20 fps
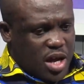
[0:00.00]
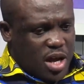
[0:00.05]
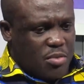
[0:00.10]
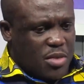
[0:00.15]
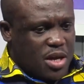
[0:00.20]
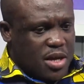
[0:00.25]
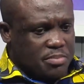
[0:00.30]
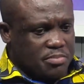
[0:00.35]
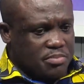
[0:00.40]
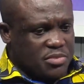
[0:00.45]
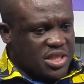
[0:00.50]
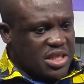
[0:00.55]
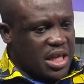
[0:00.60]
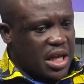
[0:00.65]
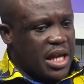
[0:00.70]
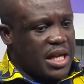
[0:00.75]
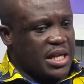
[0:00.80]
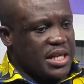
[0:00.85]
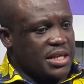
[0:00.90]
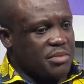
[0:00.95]
Mahama
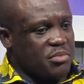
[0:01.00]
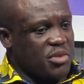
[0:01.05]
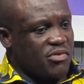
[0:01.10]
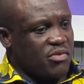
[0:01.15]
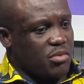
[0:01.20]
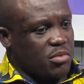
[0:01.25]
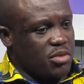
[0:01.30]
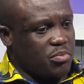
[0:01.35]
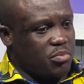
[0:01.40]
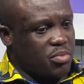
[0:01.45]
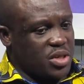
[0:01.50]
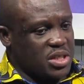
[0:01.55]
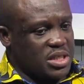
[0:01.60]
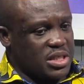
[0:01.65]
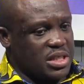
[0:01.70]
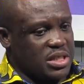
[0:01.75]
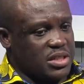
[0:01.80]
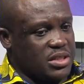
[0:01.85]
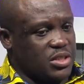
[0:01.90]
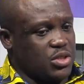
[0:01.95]
seconded me from the
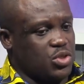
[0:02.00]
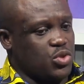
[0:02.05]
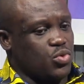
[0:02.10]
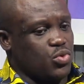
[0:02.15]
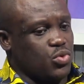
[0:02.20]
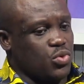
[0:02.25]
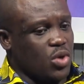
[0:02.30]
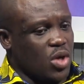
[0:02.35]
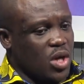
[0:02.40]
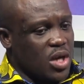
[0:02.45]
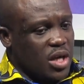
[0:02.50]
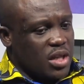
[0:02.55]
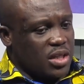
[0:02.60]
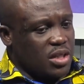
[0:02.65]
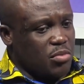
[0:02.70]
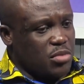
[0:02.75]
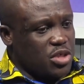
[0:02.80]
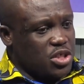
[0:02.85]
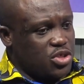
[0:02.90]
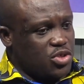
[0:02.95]
presidency to
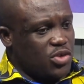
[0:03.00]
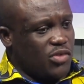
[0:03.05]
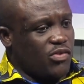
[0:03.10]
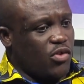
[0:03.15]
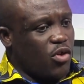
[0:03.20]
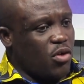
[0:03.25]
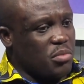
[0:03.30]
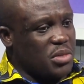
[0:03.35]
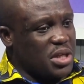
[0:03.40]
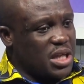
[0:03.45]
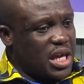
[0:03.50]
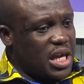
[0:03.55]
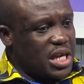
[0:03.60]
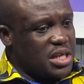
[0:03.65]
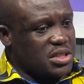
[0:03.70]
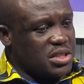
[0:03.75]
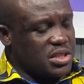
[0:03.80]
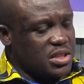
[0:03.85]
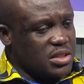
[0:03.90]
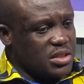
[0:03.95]
the Ministry of
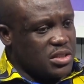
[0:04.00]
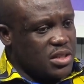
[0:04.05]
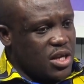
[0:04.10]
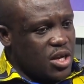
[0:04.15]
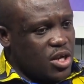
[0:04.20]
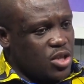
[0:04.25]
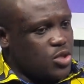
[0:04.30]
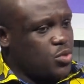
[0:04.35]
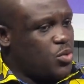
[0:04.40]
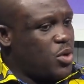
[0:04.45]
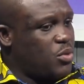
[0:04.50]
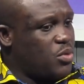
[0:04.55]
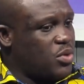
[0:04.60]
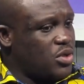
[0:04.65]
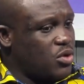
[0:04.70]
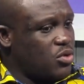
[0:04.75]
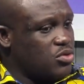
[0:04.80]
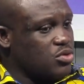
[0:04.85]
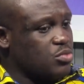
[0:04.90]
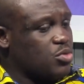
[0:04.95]
Communications to work with
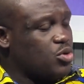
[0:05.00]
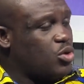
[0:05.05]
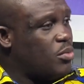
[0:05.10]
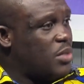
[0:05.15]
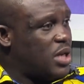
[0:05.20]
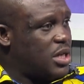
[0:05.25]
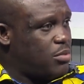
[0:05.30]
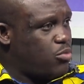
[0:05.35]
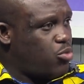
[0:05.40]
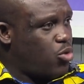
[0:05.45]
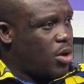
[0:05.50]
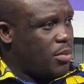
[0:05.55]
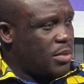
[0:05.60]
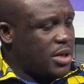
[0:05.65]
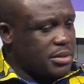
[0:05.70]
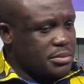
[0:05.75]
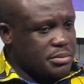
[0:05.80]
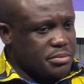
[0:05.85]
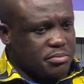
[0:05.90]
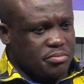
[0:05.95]
the Honorable Omane
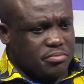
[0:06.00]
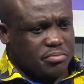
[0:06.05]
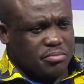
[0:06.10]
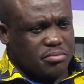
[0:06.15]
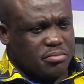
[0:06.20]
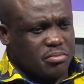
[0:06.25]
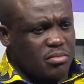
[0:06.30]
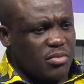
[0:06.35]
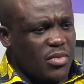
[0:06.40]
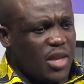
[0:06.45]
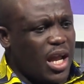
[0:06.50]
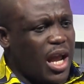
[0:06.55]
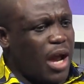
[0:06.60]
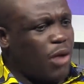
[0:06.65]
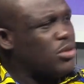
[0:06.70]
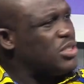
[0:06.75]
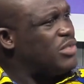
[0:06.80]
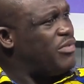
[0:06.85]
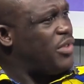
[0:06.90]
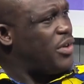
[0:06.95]
Boamah. I
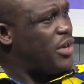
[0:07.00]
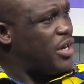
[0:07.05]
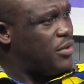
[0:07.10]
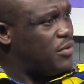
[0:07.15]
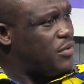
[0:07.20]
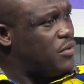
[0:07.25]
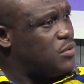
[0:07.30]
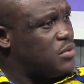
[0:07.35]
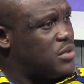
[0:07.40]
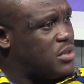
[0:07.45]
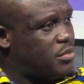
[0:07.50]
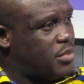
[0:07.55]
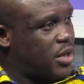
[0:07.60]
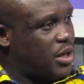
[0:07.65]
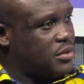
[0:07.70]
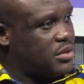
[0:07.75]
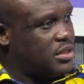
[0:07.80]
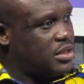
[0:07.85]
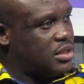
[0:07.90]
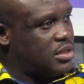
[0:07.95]
wasn't very enthused
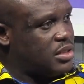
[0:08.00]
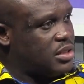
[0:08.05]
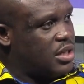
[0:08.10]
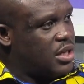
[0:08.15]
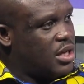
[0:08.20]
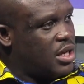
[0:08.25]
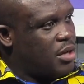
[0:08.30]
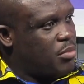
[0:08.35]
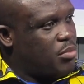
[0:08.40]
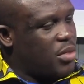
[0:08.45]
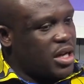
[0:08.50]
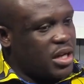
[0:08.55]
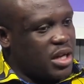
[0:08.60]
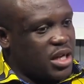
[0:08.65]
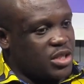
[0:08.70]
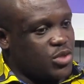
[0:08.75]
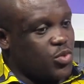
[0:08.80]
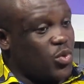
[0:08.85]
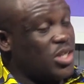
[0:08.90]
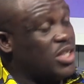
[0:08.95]
about it, but
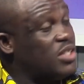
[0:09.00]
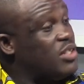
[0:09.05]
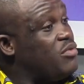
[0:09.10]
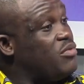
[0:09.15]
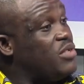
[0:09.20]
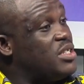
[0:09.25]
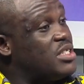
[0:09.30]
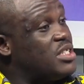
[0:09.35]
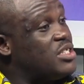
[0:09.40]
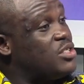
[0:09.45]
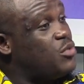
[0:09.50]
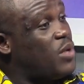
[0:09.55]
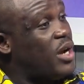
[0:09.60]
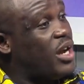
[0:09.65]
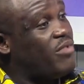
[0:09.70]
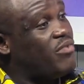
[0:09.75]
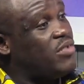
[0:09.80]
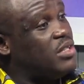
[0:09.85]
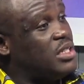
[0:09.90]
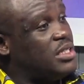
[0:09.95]
it's one of the reasons
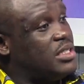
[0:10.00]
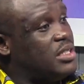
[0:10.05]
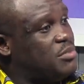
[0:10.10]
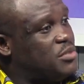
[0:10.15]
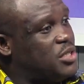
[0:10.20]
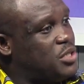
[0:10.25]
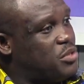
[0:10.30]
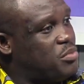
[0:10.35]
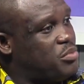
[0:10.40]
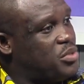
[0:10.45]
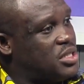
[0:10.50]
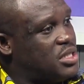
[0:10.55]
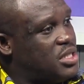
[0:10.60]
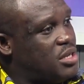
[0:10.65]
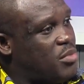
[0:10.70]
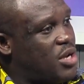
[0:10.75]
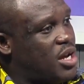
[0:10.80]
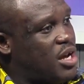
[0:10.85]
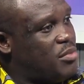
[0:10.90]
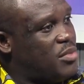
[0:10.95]
why I feel indebted to
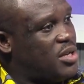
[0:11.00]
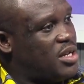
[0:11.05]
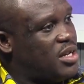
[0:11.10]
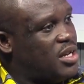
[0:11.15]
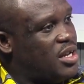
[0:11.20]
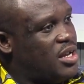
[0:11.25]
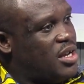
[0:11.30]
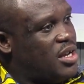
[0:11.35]
President Mahama.